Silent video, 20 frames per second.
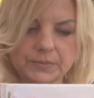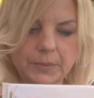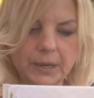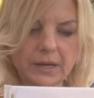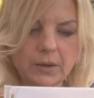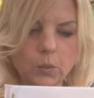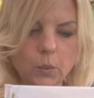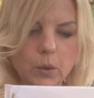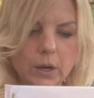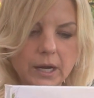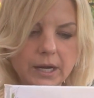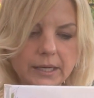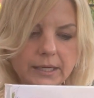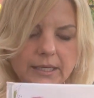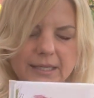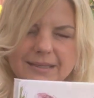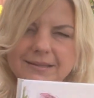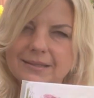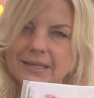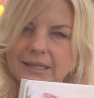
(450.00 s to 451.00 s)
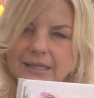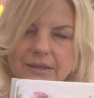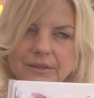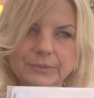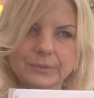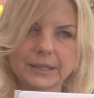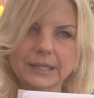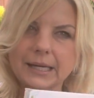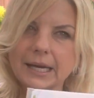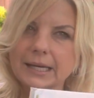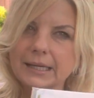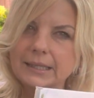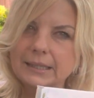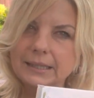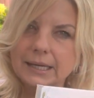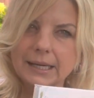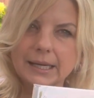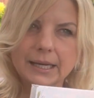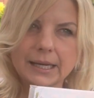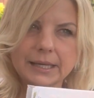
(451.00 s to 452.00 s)
buy one, it's like
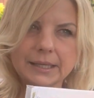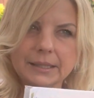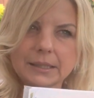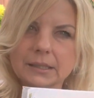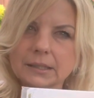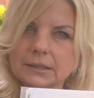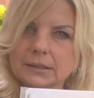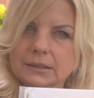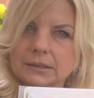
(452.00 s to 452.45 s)
$3.99